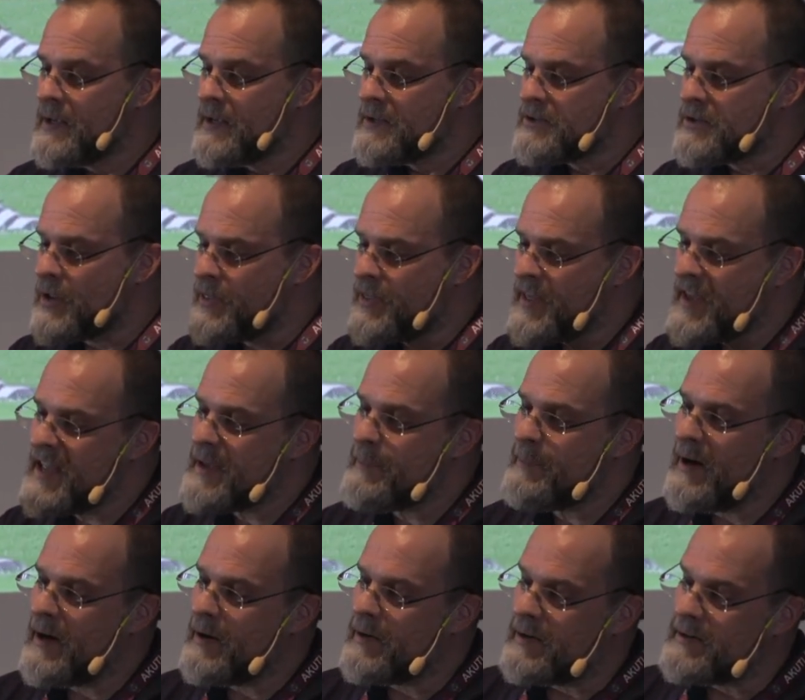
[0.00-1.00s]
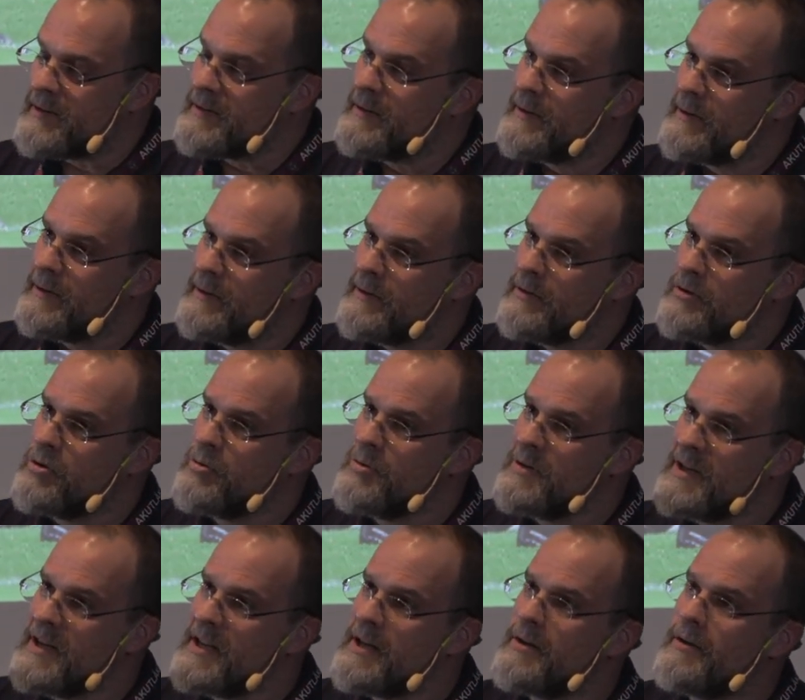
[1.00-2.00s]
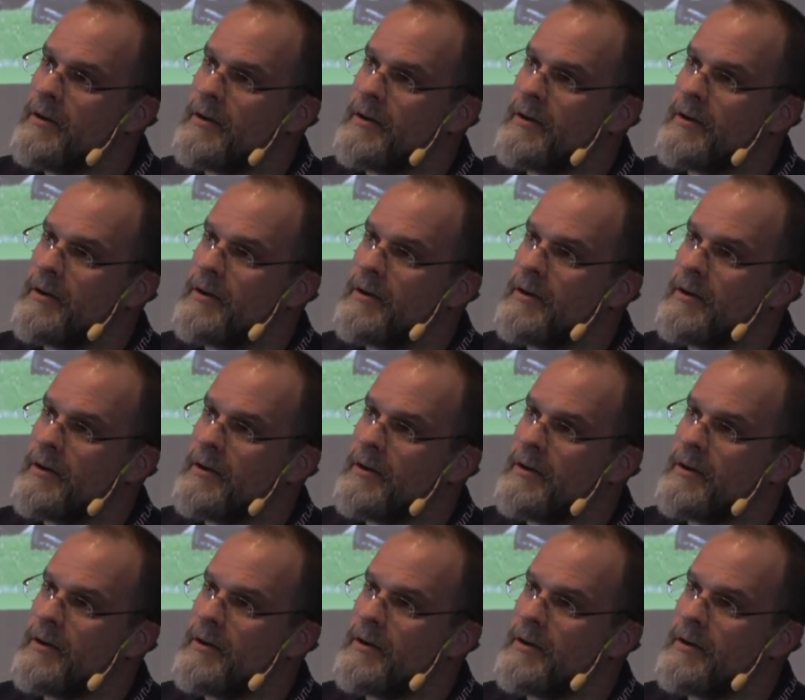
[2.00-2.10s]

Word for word: So think about it. You need